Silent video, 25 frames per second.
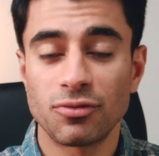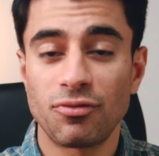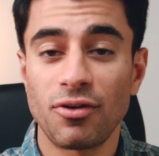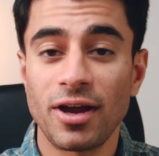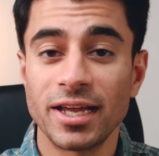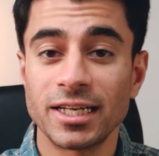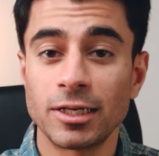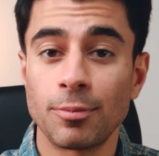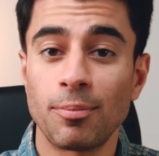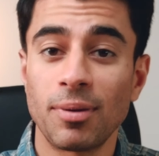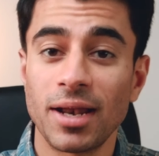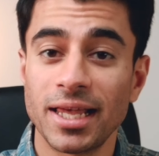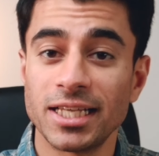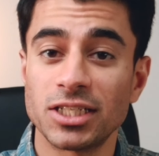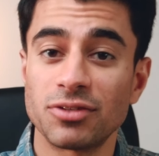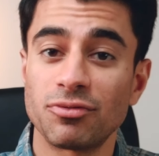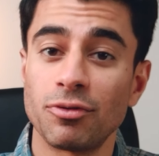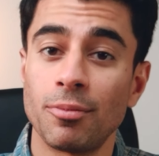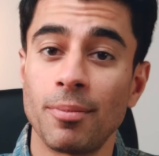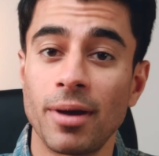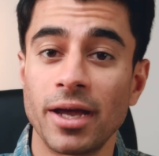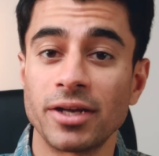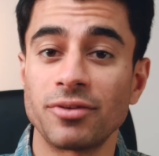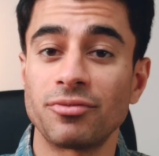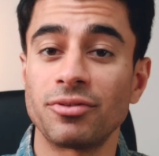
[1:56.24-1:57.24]
find a place for
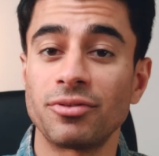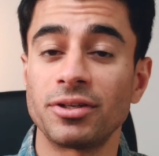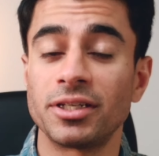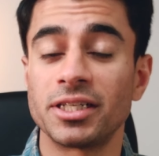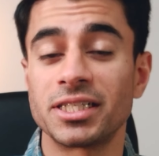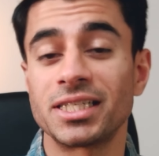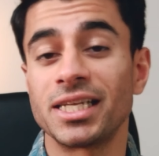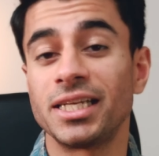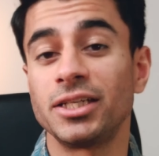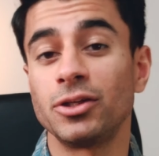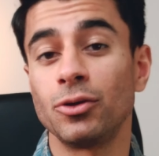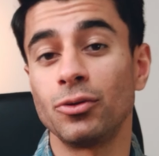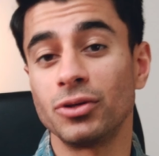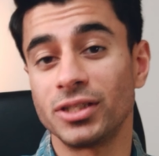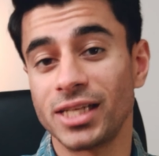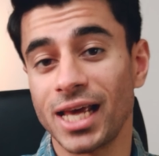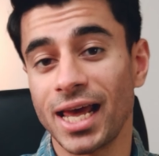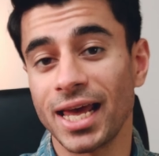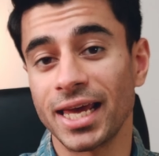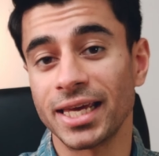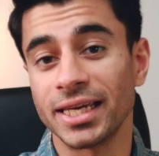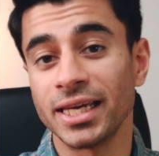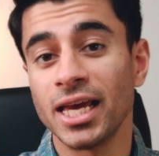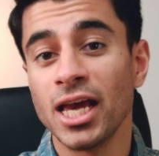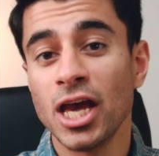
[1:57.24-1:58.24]
mindfulness in your
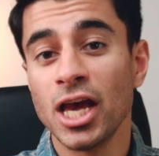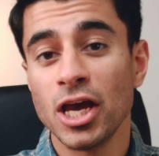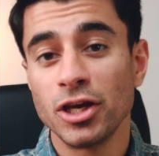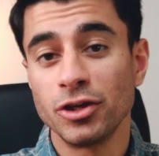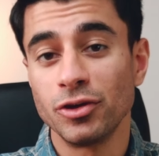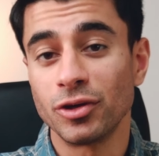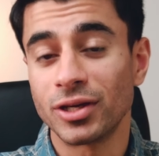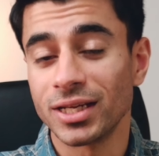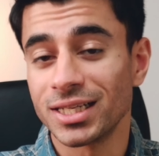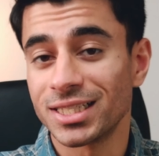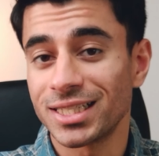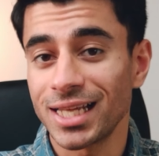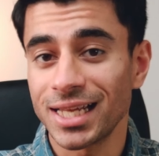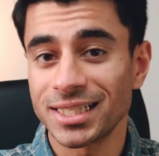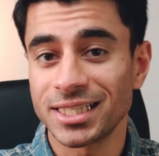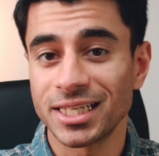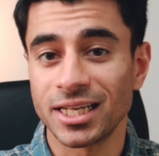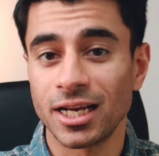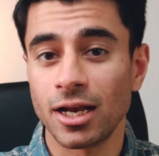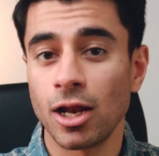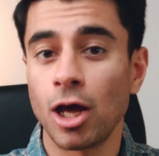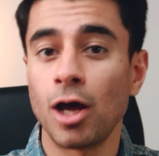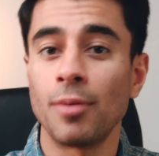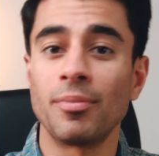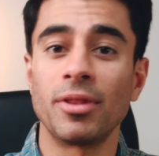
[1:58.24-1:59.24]
day, you can set an
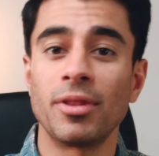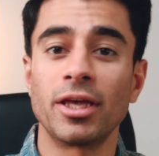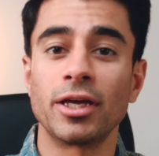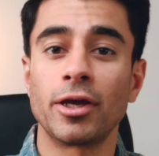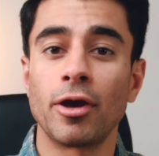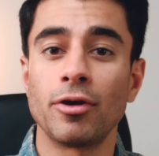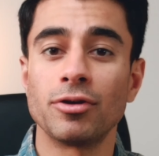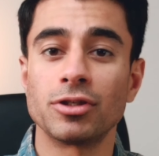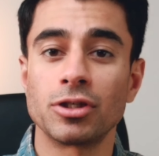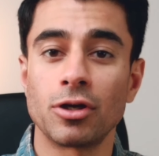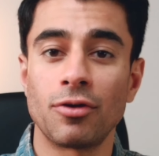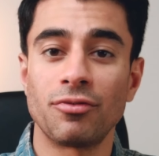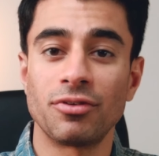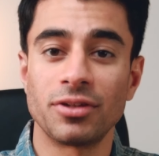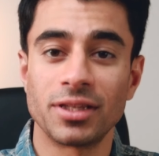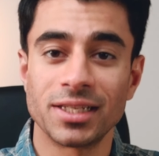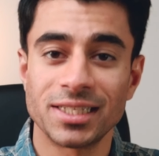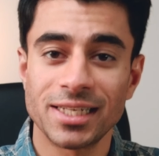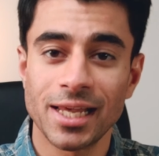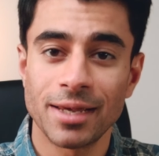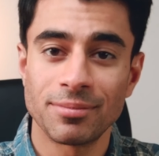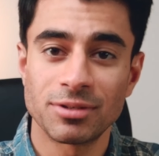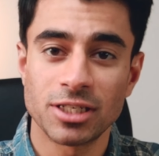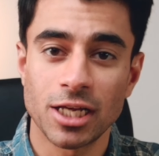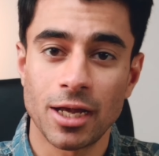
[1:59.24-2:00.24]
alarm that goes off at the
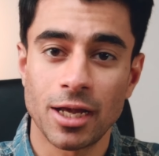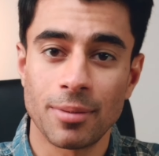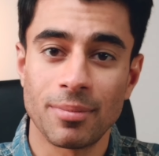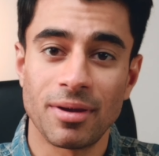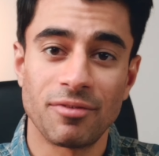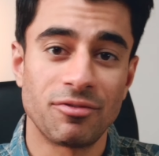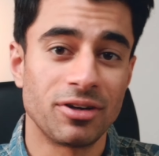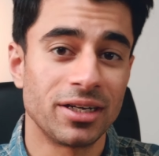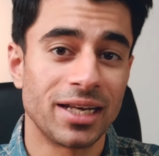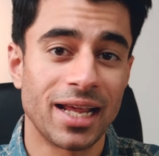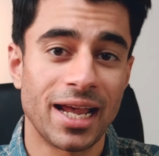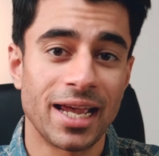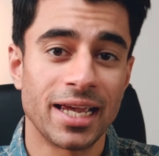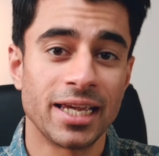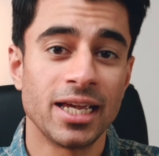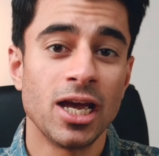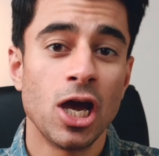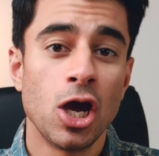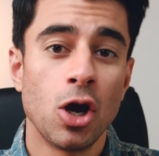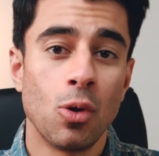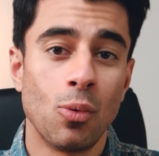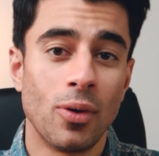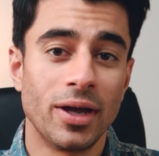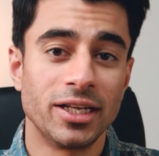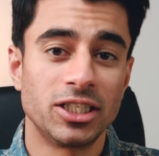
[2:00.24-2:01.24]
same time every day,
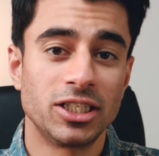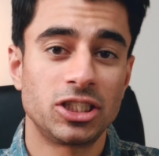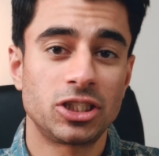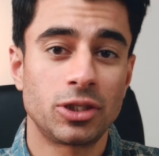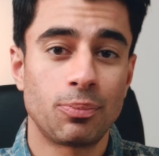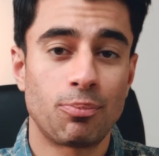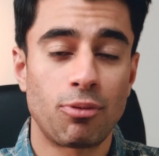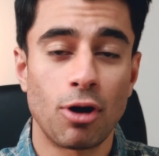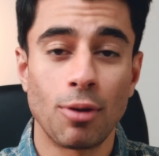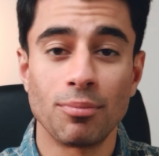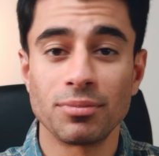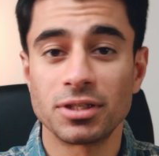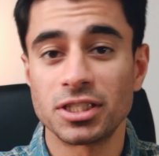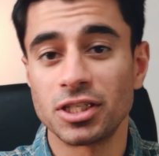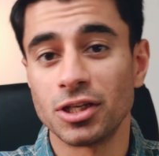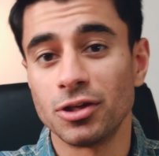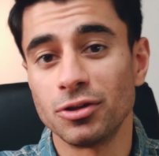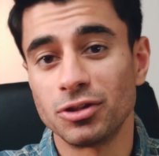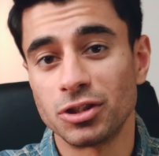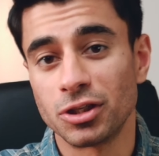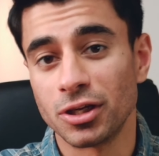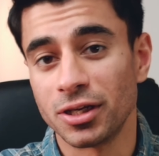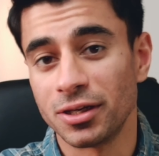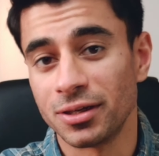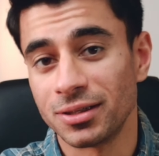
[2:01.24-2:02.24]
which prompts you
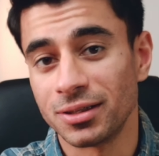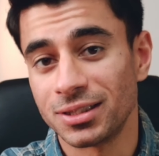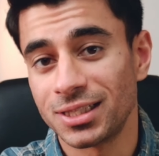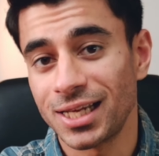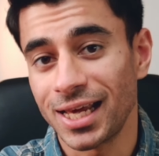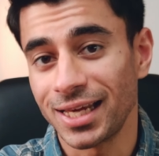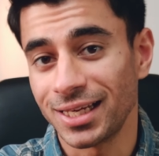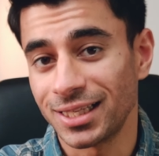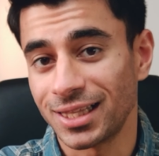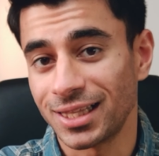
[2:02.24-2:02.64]
to take